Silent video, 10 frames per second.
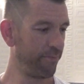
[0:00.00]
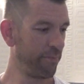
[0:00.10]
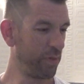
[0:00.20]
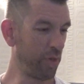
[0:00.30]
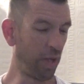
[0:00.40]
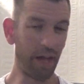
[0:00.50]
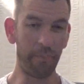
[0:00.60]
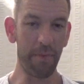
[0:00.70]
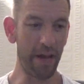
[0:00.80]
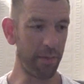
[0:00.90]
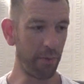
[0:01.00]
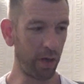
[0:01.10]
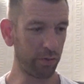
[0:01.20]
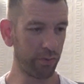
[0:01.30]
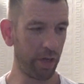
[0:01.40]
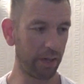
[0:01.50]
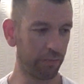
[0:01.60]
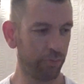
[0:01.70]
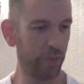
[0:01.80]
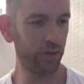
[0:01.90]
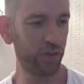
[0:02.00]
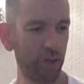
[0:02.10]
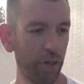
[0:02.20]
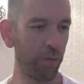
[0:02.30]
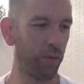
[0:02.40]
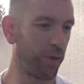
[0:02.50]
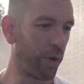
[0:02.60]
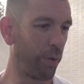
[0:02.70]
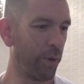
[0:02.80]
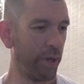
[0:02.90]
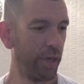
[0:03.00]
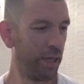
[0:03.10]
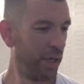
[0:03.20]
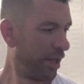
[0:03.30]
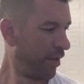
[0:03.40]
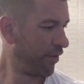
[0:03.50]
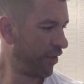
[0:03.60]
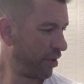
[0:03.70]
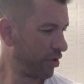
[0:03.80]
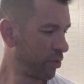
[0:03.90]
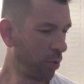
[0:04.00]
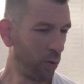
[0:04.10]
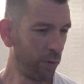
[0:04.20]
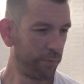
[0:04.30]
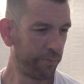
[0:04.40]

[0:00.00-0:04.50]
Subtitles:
There's not that many, but I'll scoot through. First one,